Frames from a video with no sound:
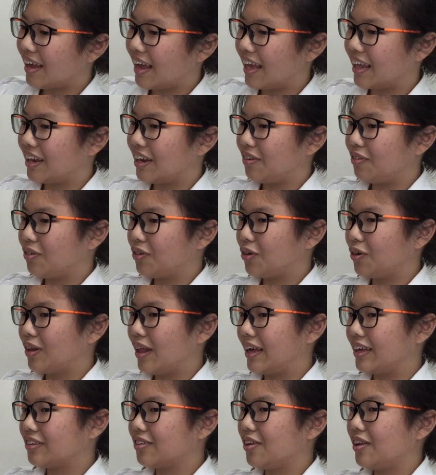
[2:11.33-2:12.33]
And you're
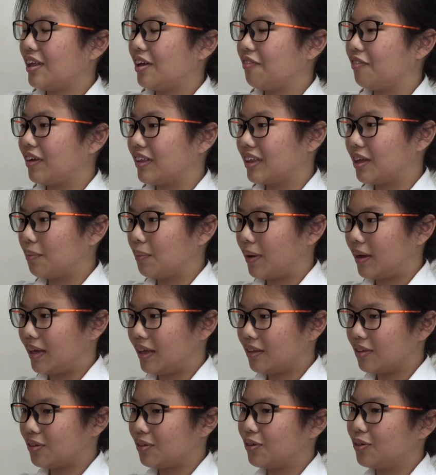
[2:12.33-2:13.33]
like slowly affected by
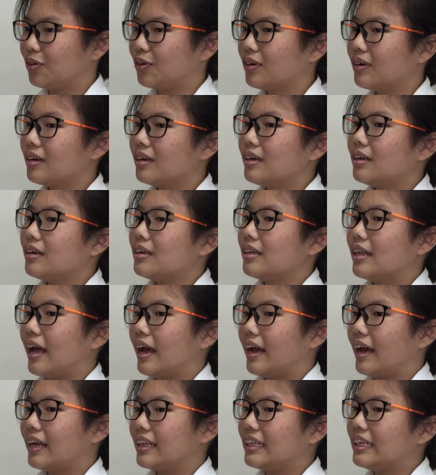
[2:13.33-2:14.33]
it. So
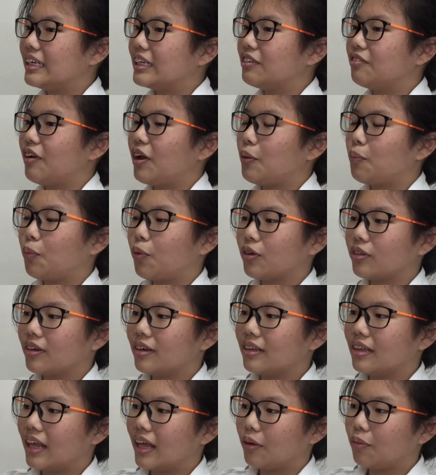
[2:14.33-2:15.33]
like I think it's very
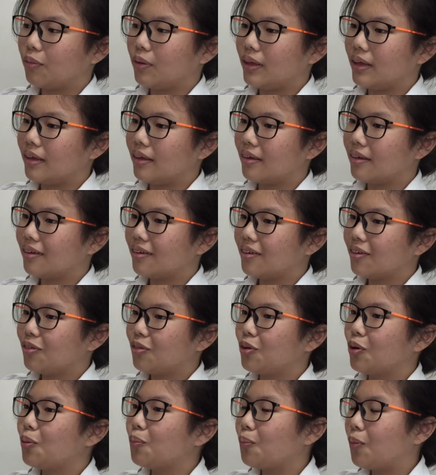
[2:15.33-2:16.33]
important that we
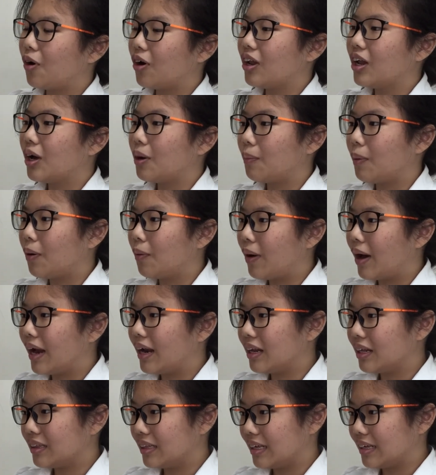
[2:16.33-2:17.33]
don't bother about
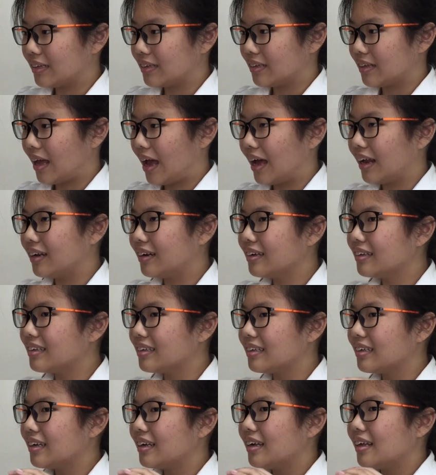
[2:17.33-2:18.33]
what
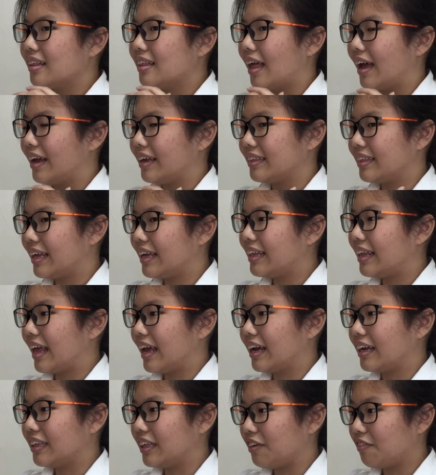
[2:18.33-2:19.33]
others like think
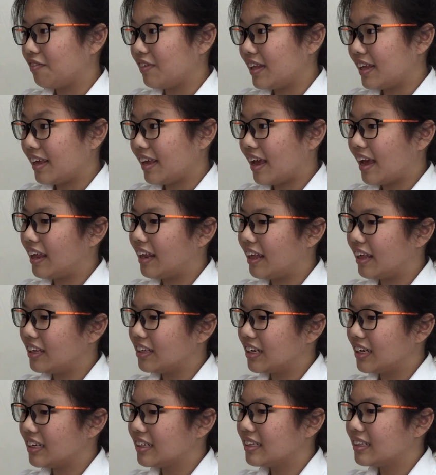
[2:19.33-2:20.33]
negatively, and
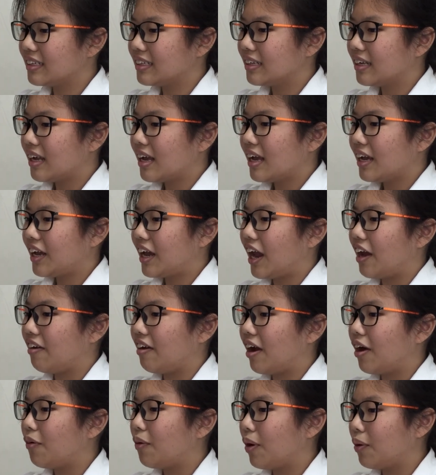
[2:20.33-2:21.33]
then just
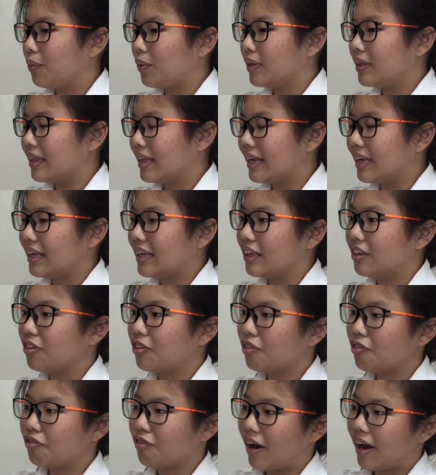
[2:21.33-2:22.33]
carry out what we think
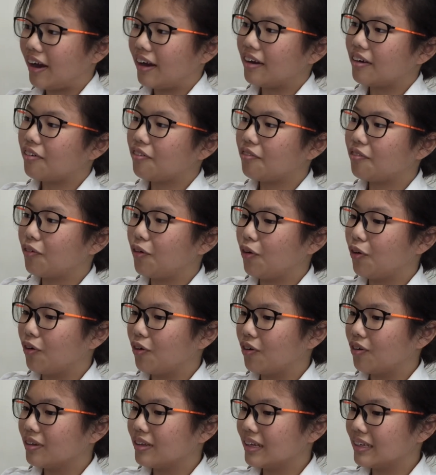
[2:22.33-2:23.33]
is right
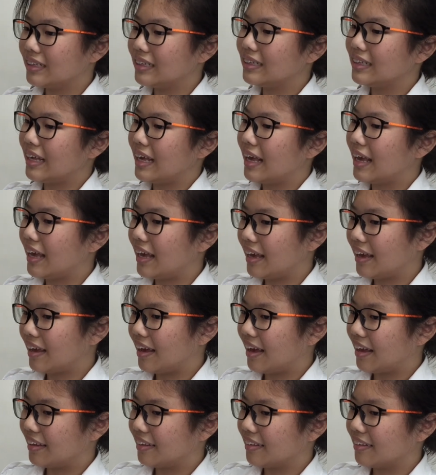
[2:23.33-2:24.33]
for the
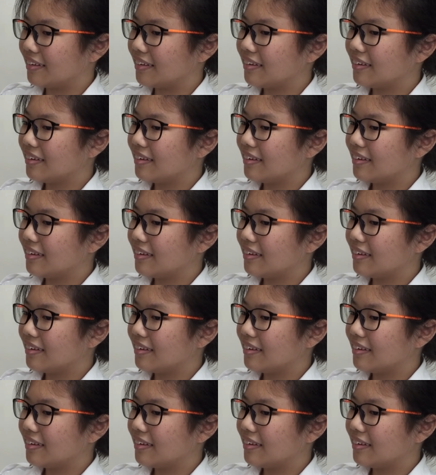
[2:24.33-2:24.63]
CCA, and